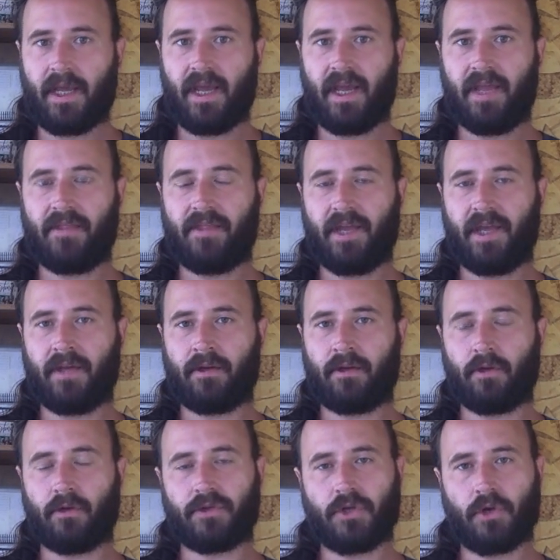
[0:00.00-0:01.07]
and then
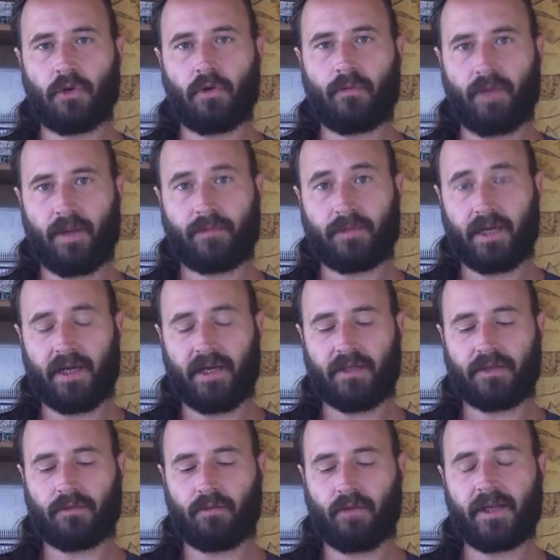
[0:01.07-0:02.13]
those
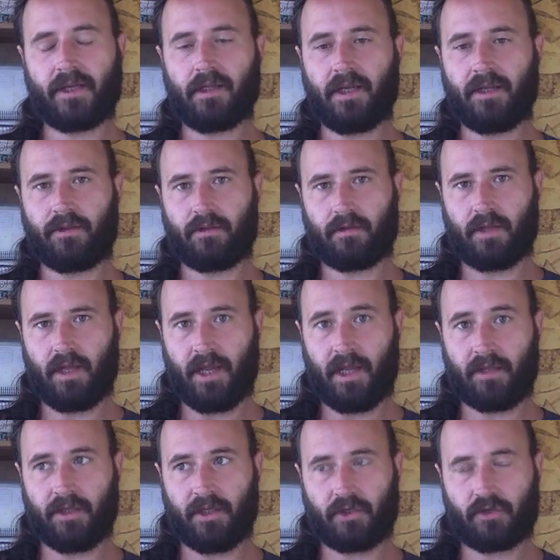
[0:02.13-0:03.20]
neuropeptides regulate
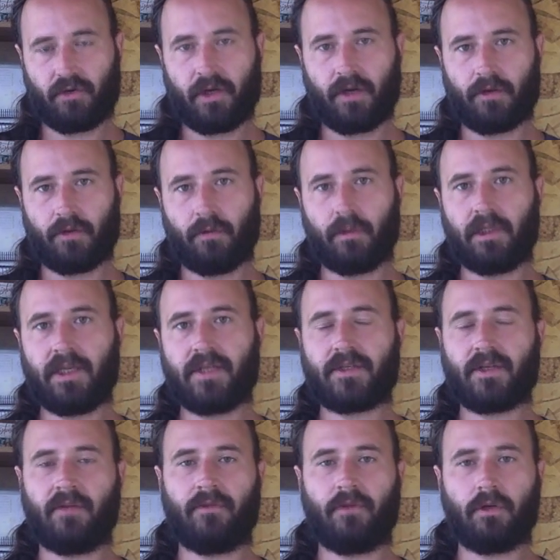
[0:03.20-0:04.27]
and they trigger the release
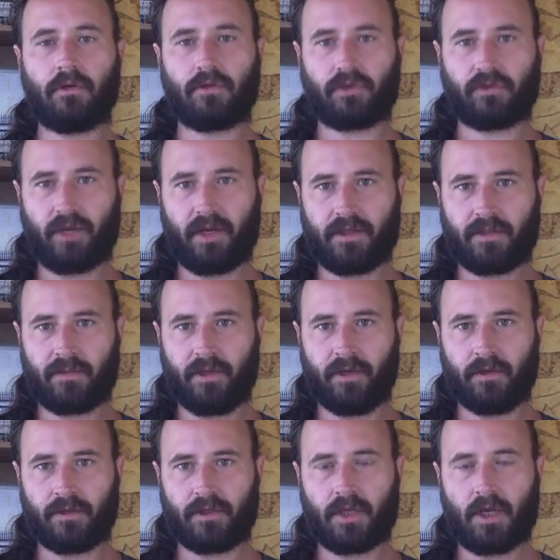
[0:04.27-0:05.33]
of
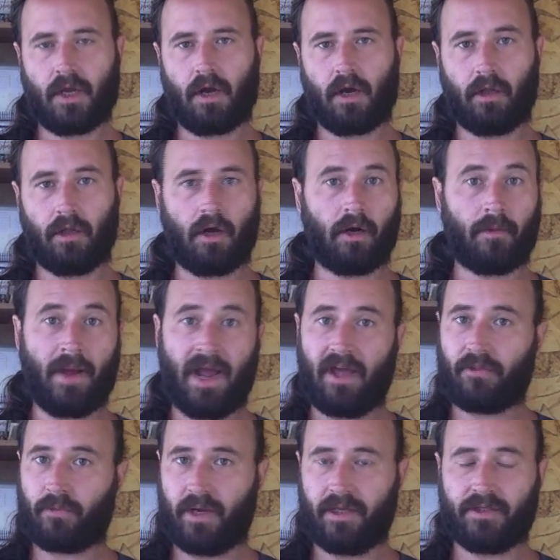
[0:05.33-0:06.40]
neurotransmitters along
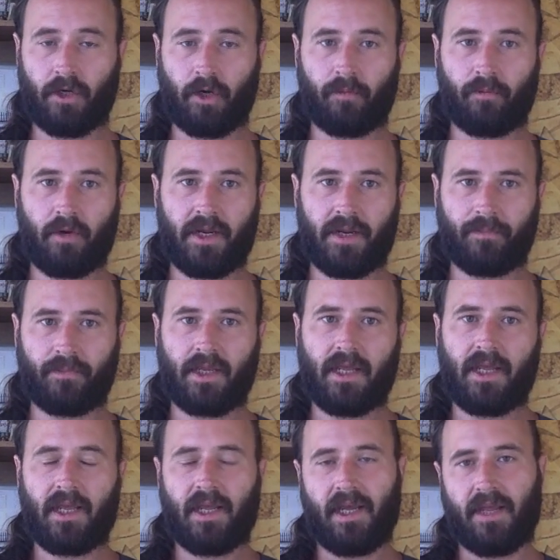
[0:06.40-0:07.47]
pathways in our brain.
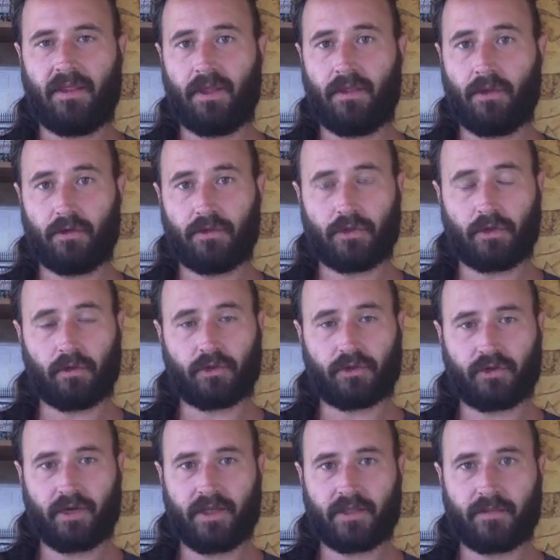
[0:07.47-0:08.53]
And then those
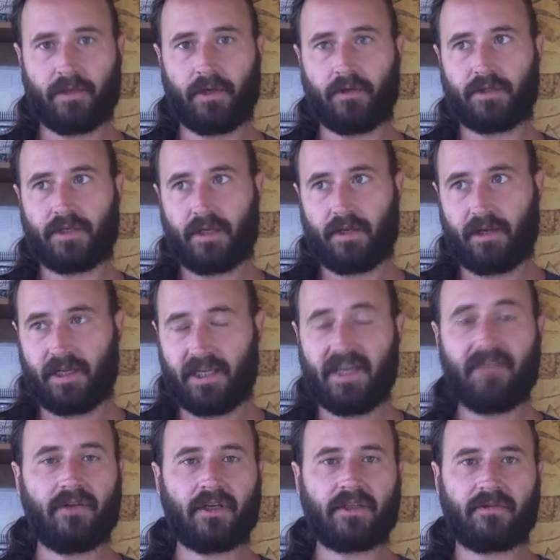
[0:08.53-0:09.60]
neurotransmitters
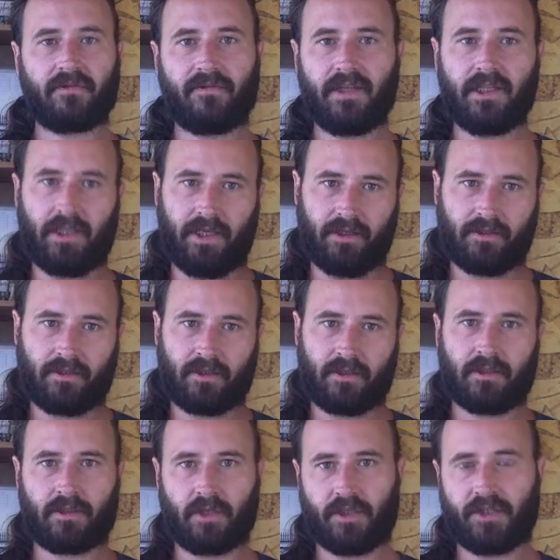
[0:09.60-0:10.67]
give us feelings
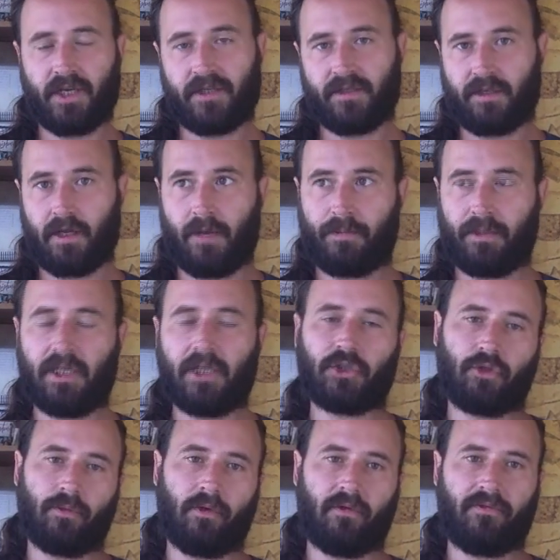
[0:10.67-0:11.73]
such as a
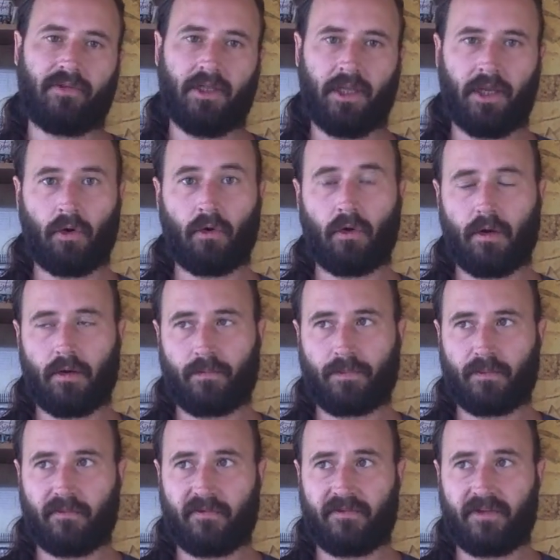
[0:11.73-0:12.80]
pleasurable feeling or a
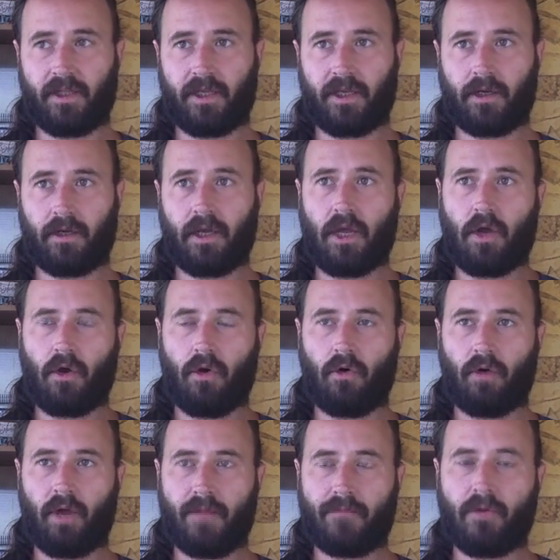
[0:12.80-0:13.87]
feeling
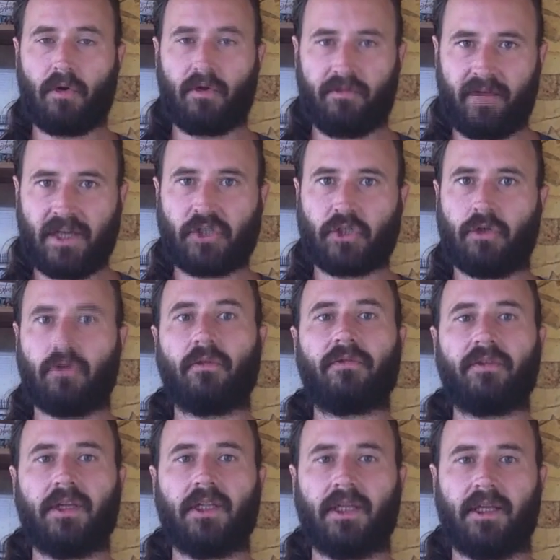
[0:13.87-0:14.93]
or a motivational
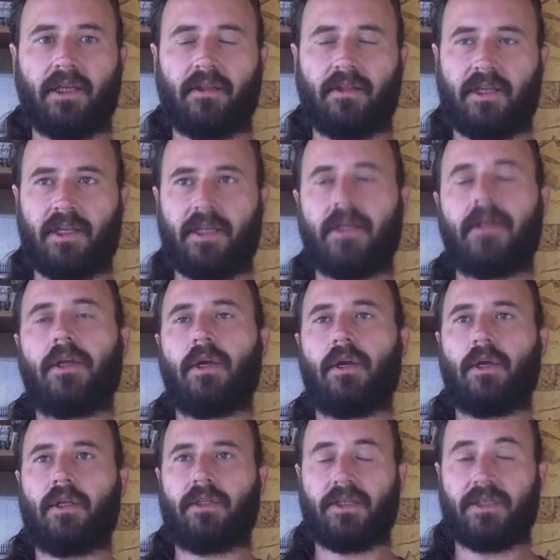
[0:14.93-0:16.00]
feeling, the
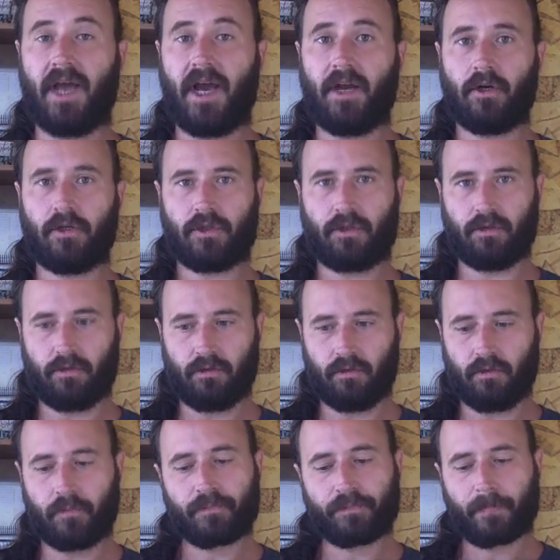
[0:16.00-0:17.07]
desire
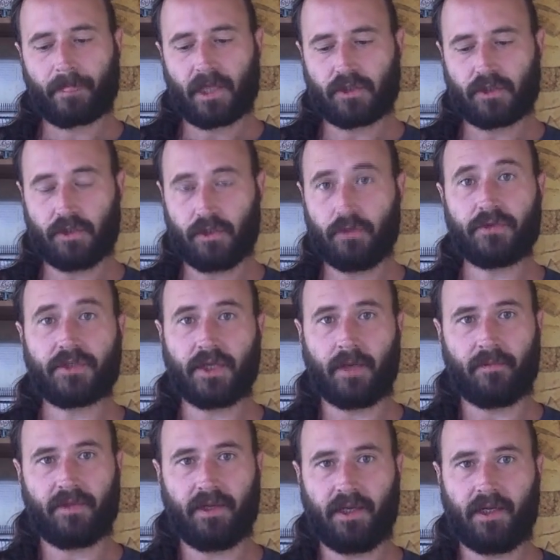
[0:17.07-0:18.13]
to do
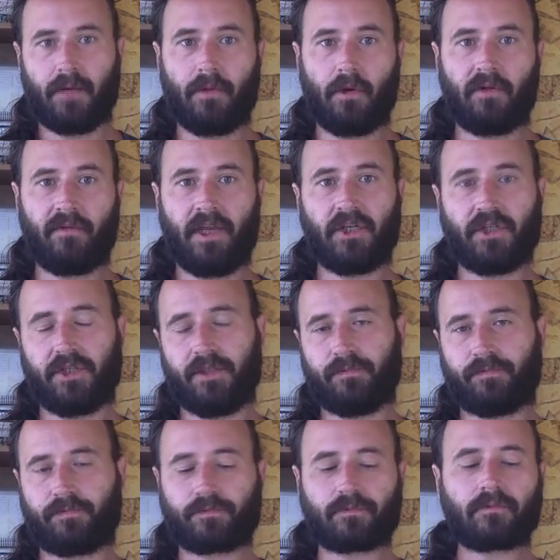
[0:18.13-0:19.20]
something, a
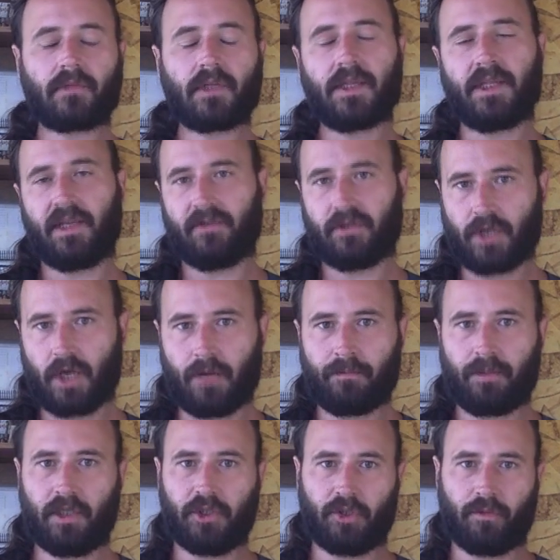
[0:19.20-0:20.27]
motivation. They give us
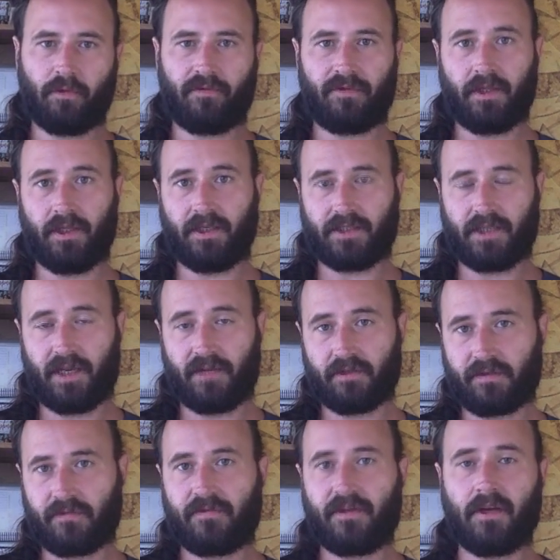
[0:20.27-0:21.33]
unpleasurable feelings, they give
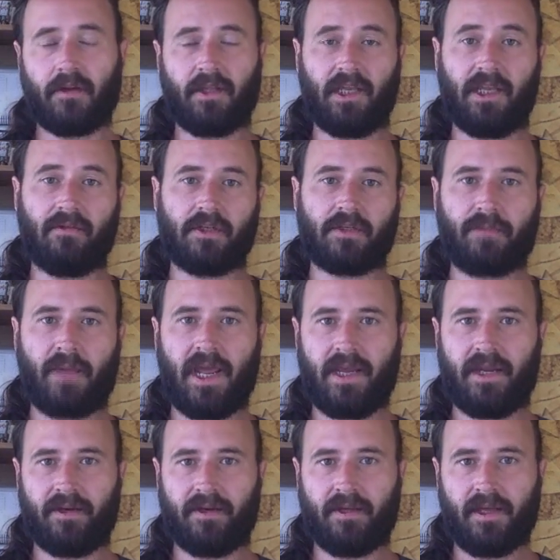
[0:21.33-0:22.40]
us fear, they give us
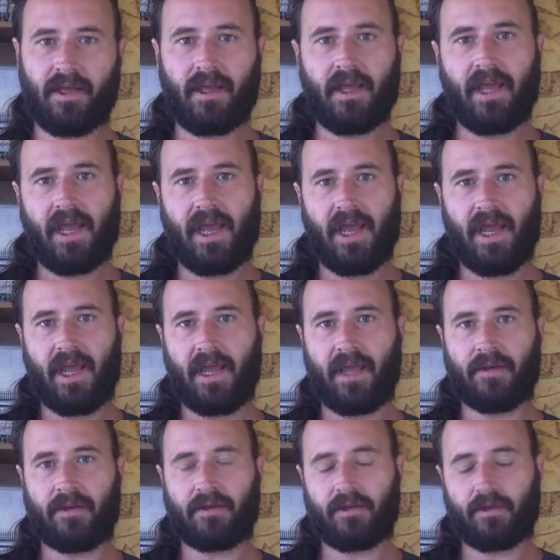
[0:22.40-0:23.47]
pain,
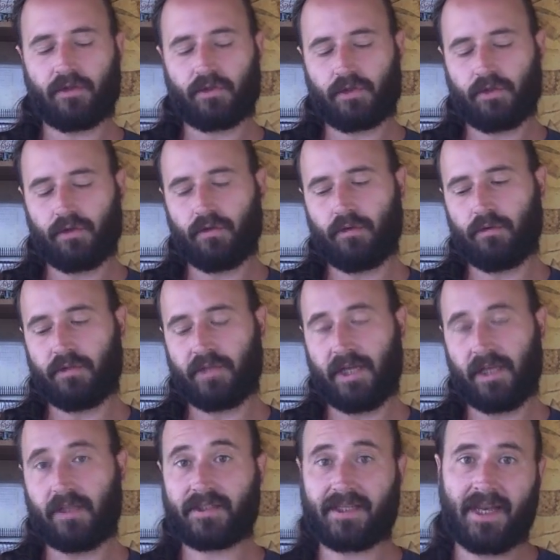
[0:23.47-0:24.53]
and to
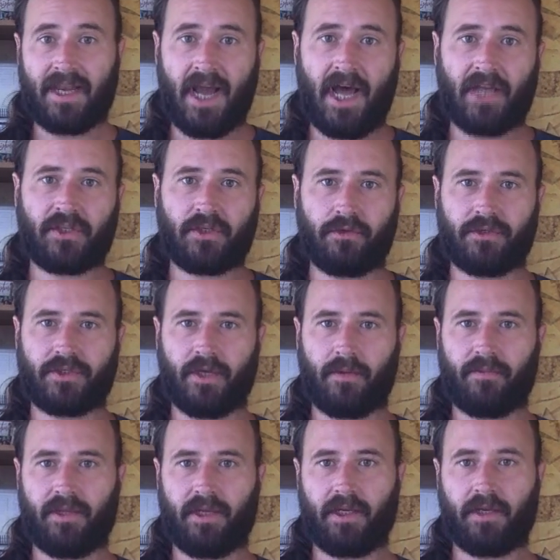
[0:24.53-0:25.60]
tell us to not do
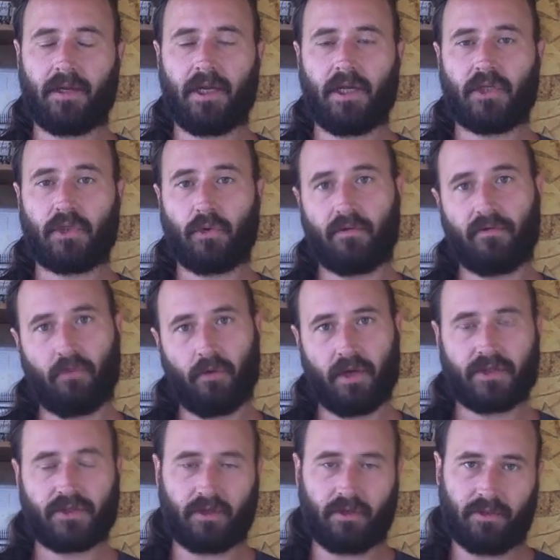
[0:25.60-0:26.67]
something, to
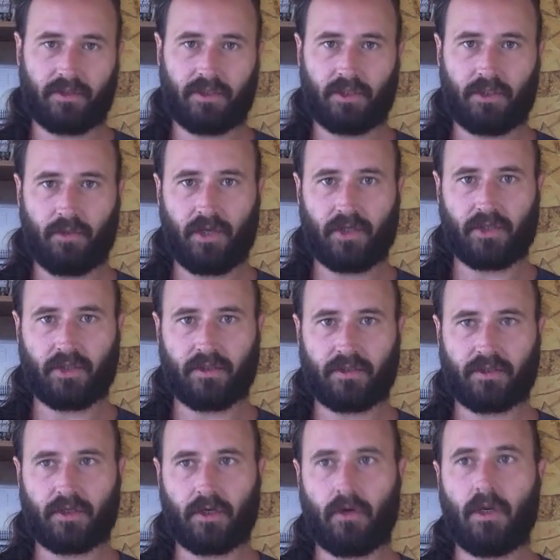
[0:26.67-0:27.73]
avoid certain
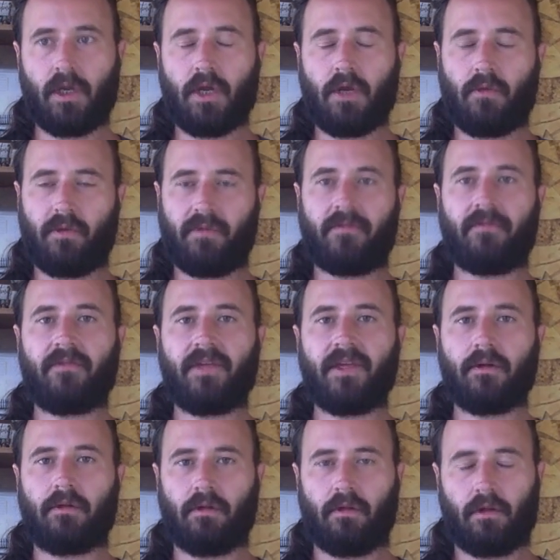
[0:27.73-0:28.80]
situations. So we
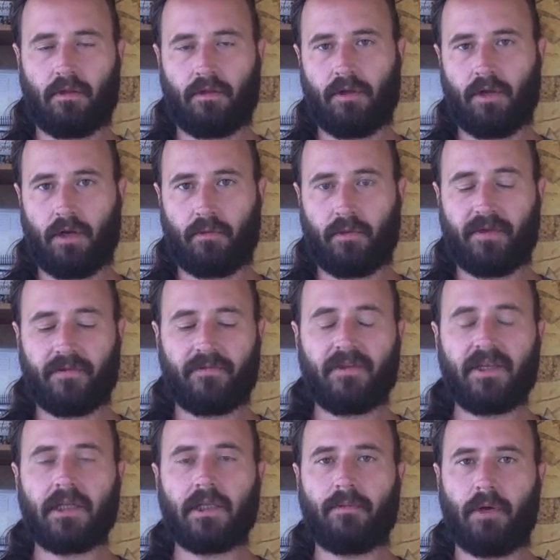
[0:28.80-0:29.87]
feel
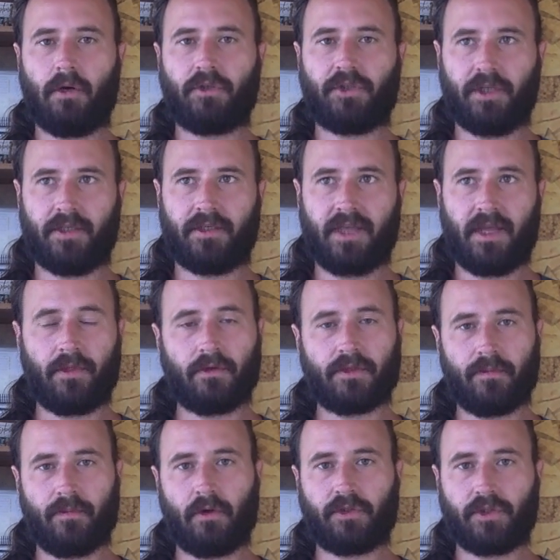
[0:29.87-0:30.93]
emotions, and
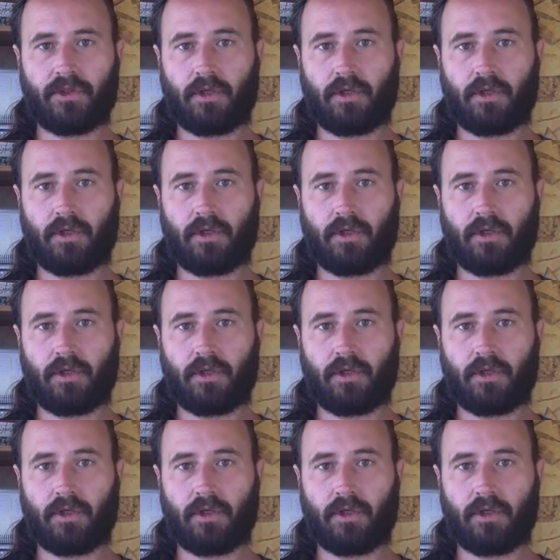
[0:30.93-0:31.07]
those emotions